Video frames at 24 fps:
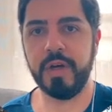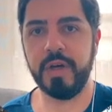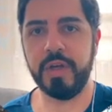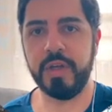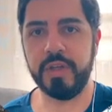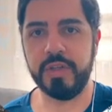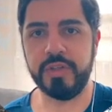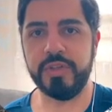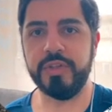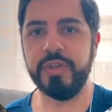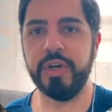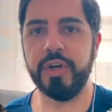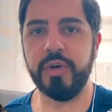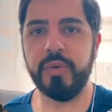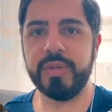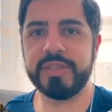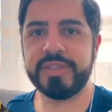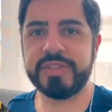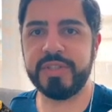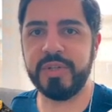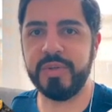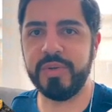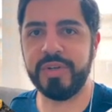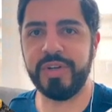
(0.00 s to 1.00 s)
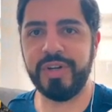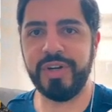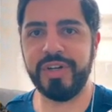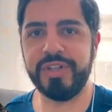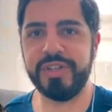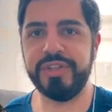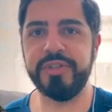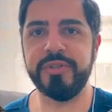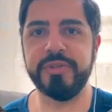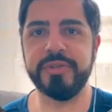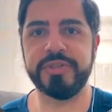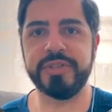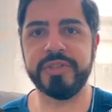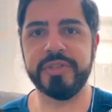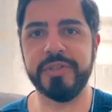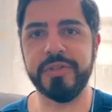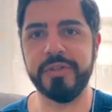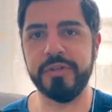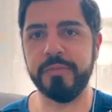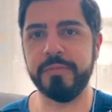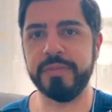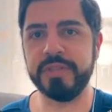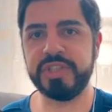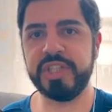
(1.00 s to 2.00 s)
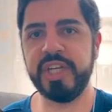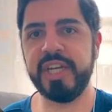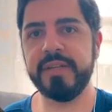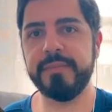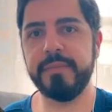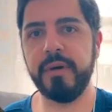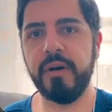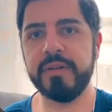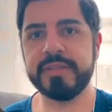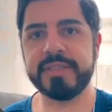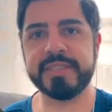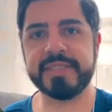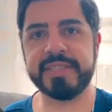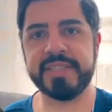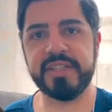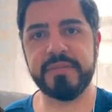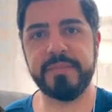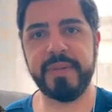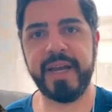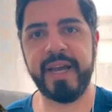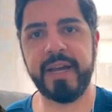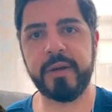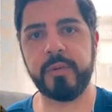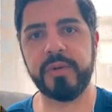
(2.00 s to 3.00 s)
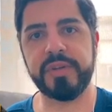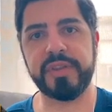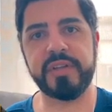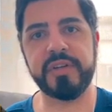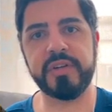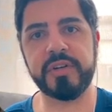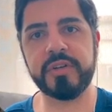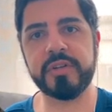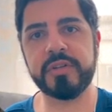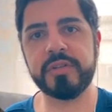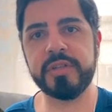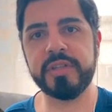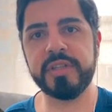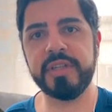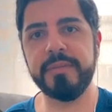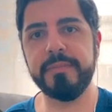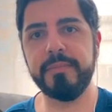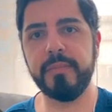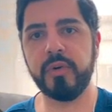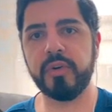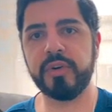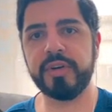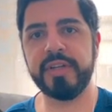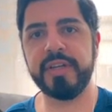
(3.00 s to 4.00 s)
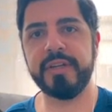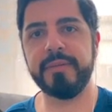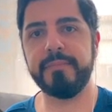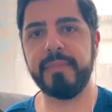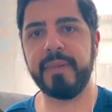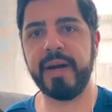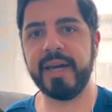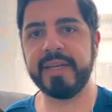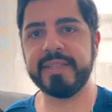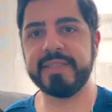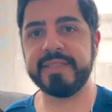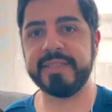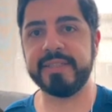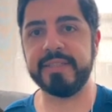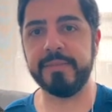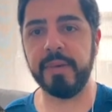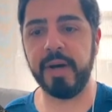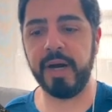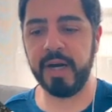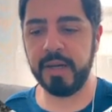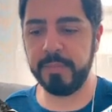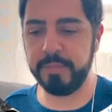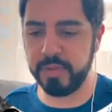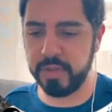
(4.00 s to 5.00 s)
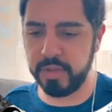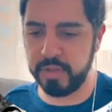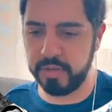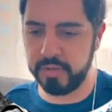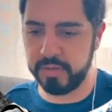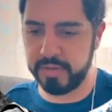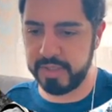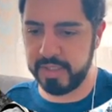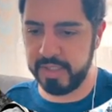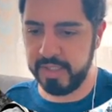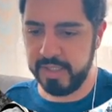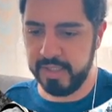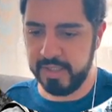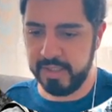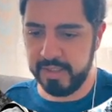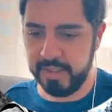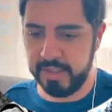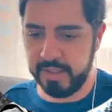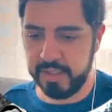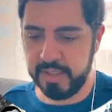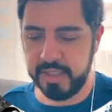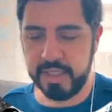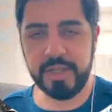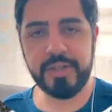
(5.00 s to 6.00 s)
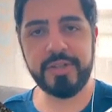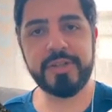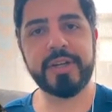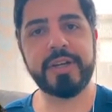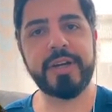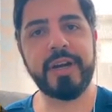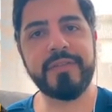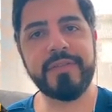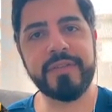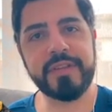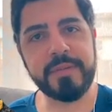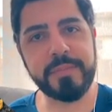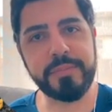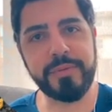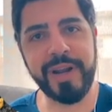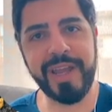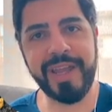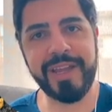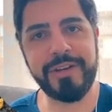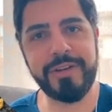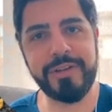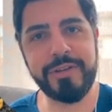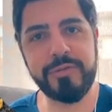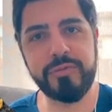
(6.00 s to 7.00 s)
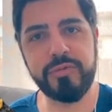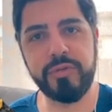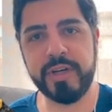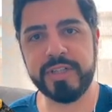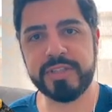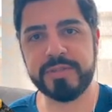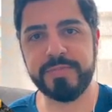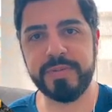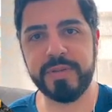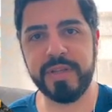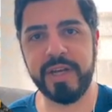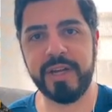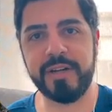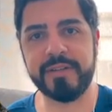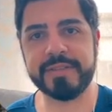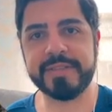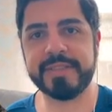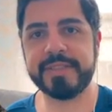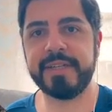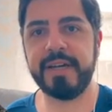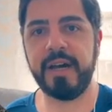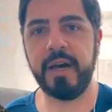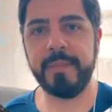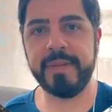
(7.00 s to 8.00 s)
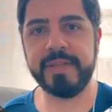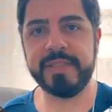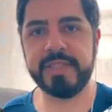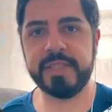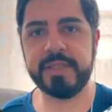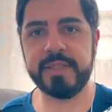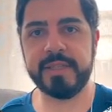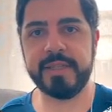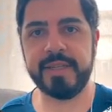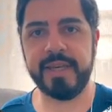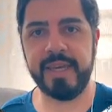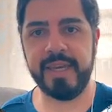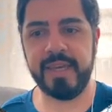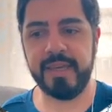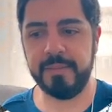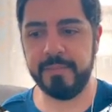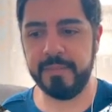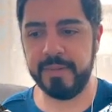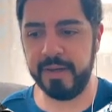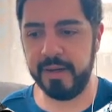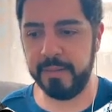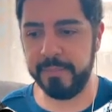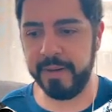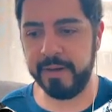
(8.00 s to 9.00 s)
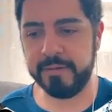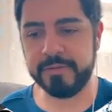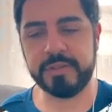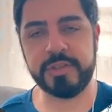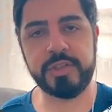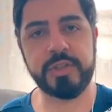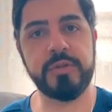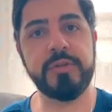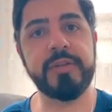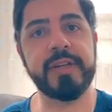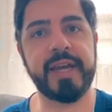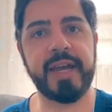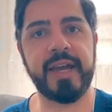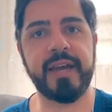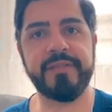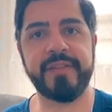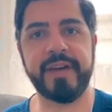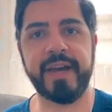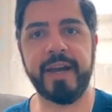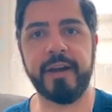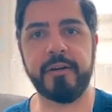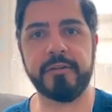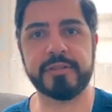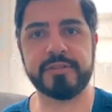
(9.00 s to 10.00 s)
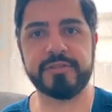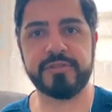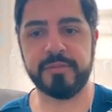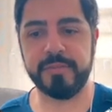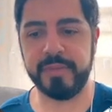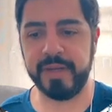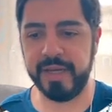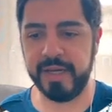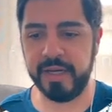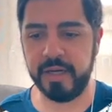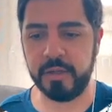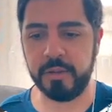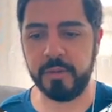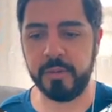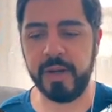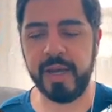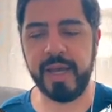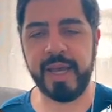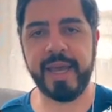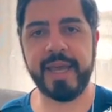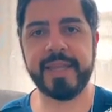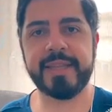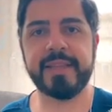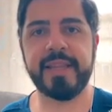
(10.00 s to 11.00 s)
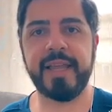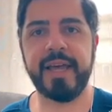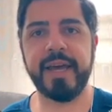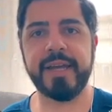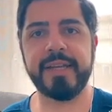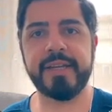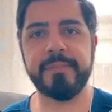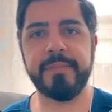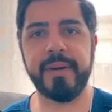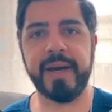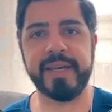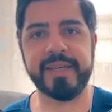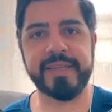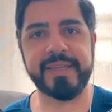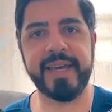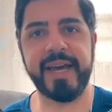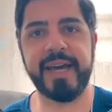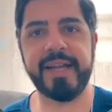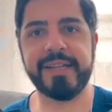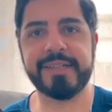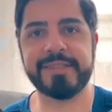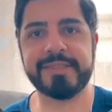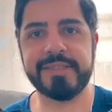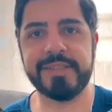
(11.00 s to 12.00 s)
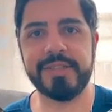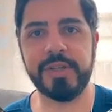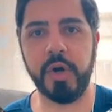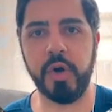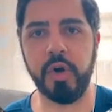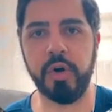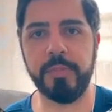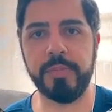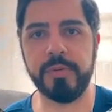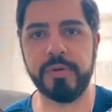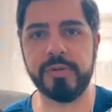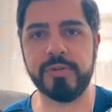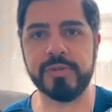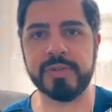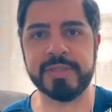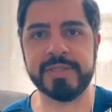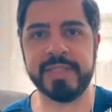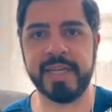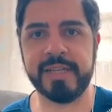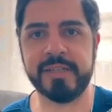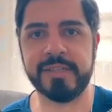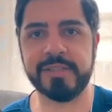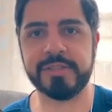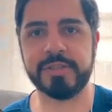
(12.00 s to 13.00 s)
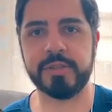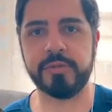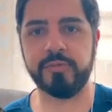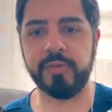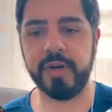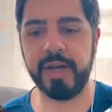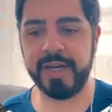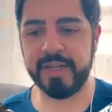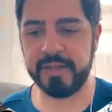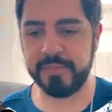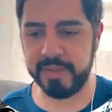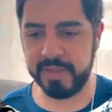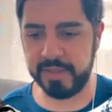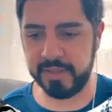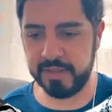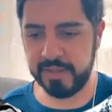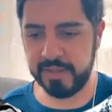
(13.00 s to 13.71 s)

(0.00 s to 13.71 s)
Yo, what's going on YouTube? Jan Moses here, back with an early morning My Team upload. Here to cover the brand new Rush players coming to the game about 2.5 hours from now, headlined by Galaxy Opal Dennis Rodman.